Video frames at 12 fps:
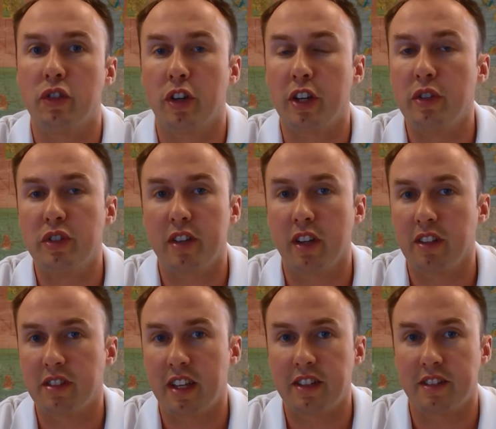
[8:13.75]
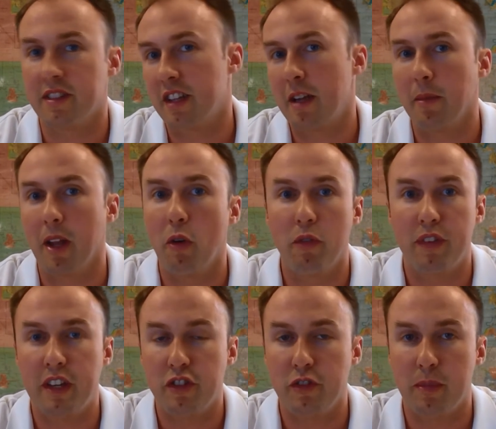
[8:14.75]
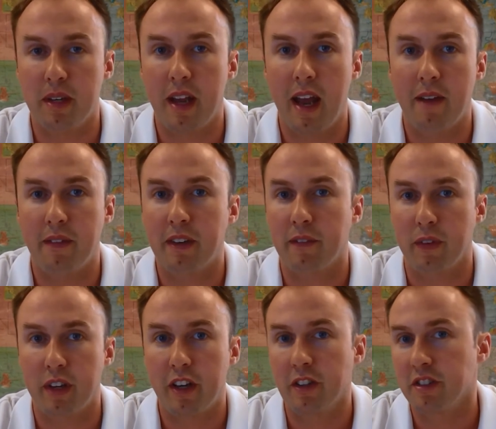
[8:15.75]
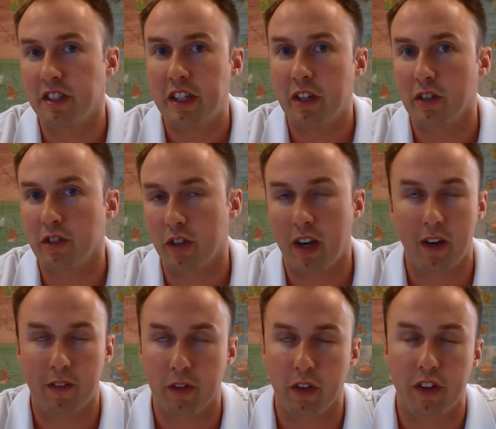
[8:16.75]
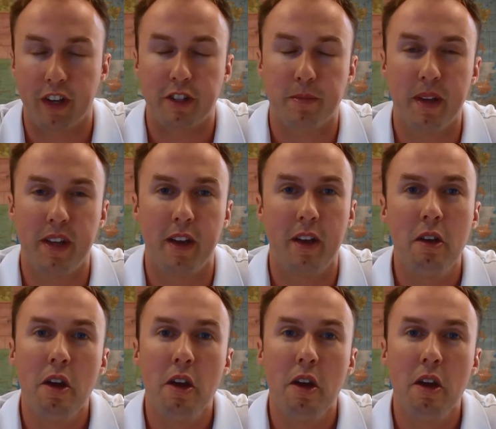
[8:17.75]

Are you still assessed the same low fees you've been having for years and years, or however long it's been?